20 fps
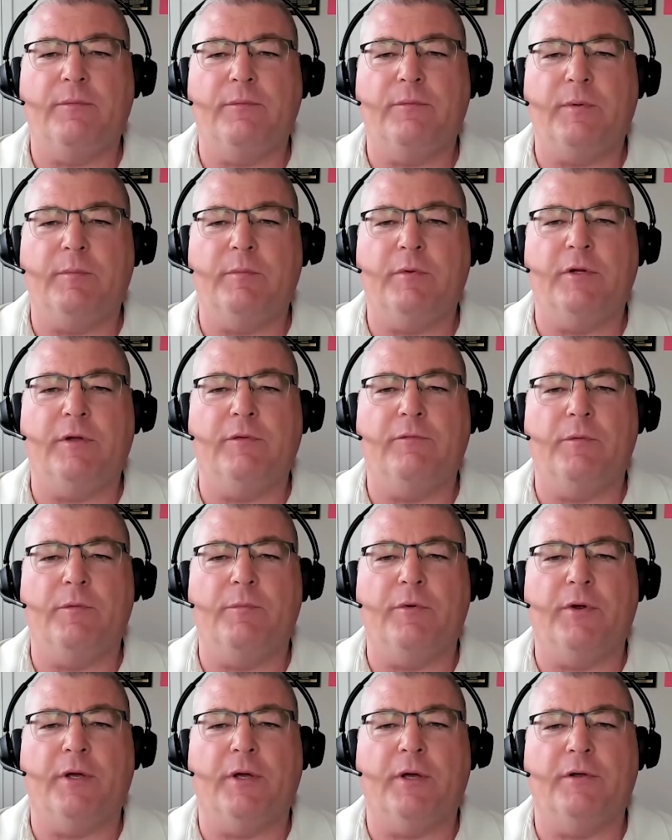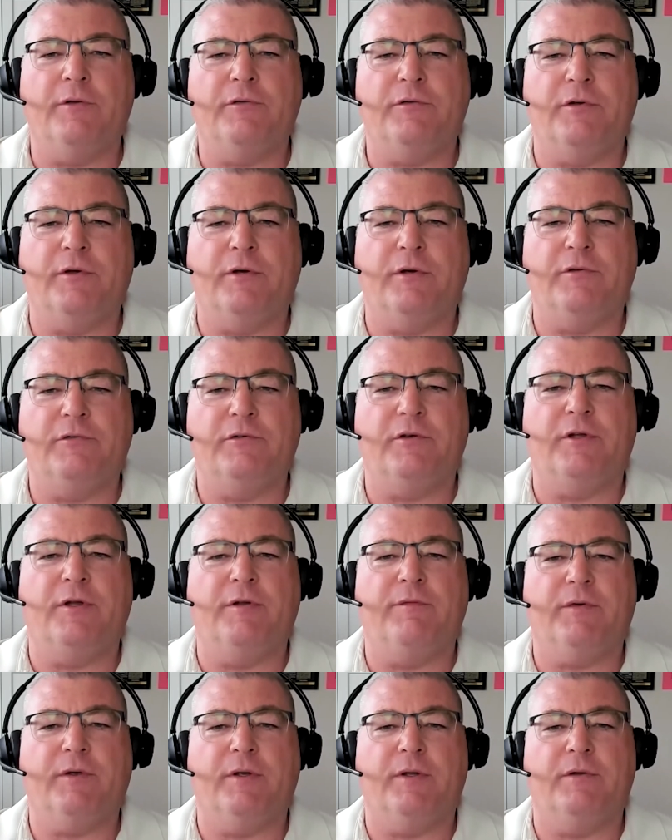we believe will bring us a
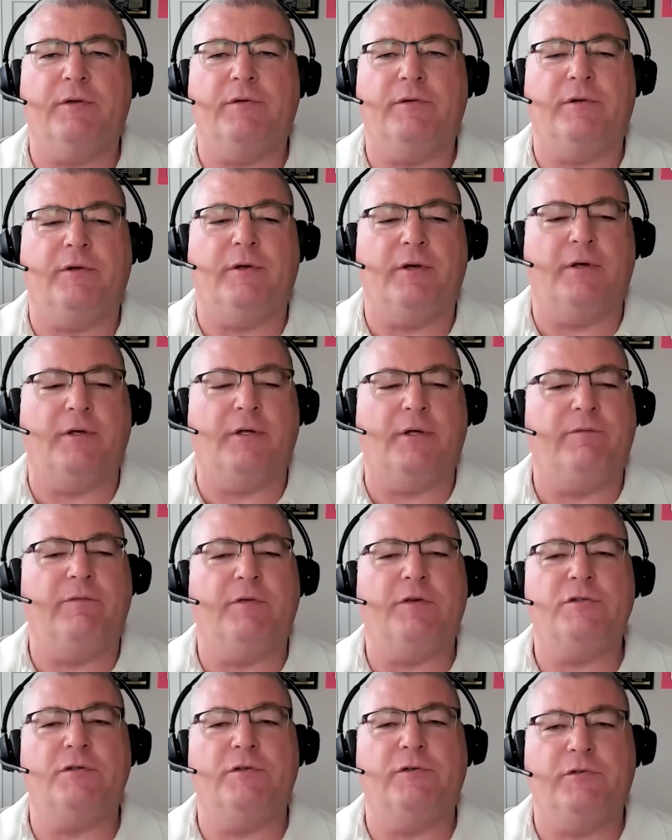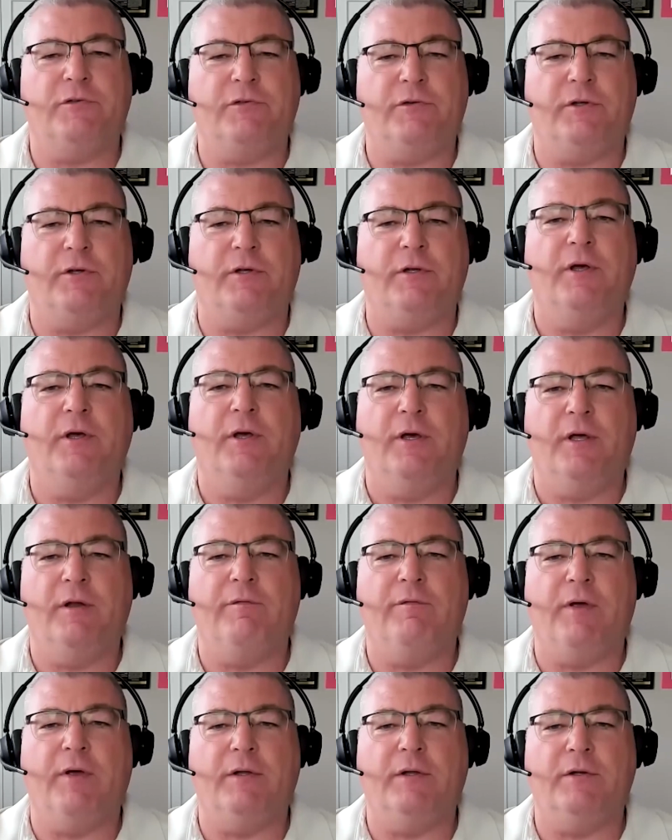significant efficiency
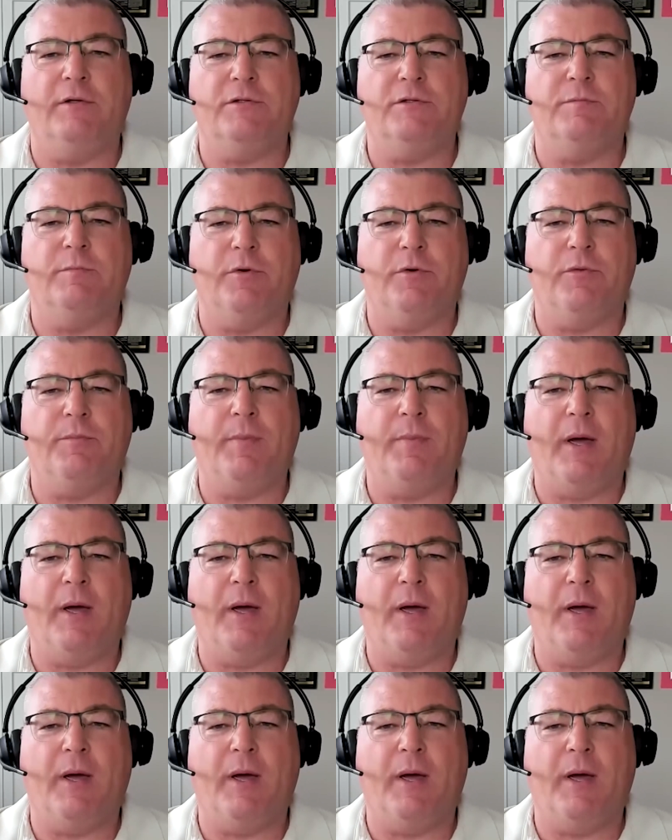advantage in both